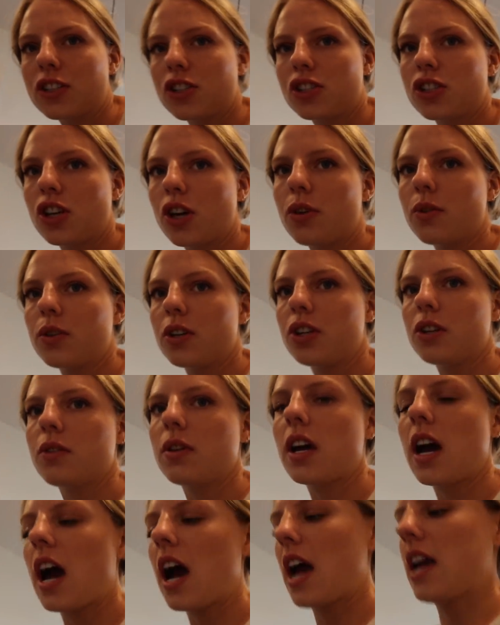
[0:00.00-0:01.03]
showed you
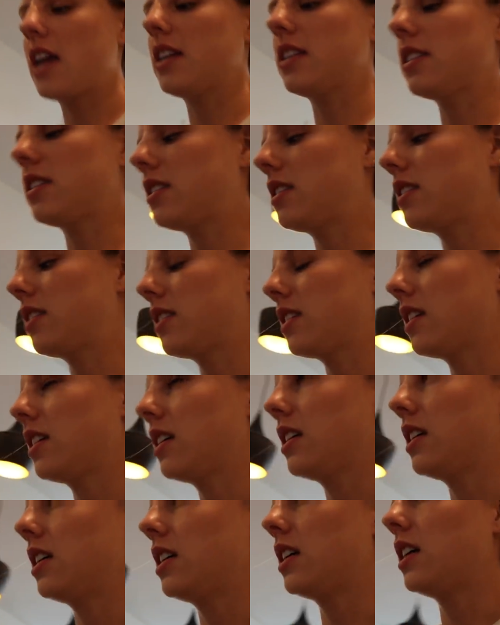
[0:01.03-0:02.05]
guys,
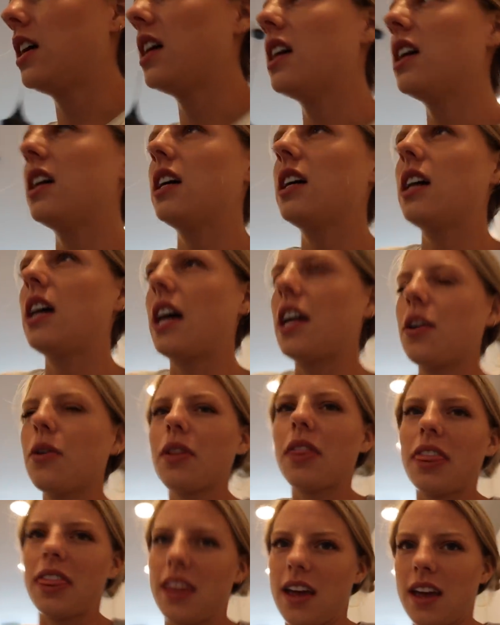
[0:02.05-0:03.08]
I
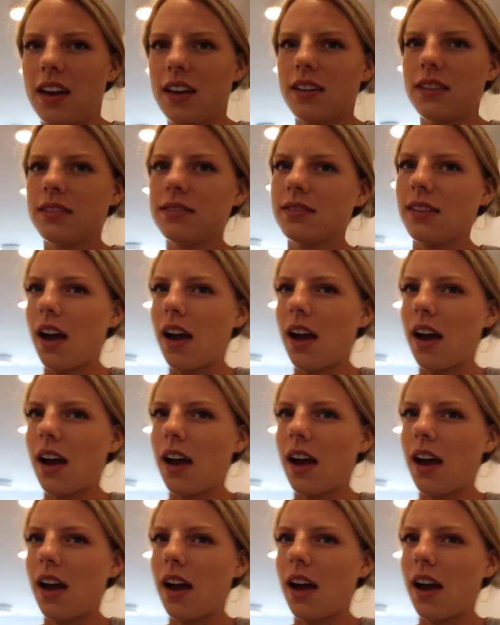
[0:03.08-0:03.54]
don't think,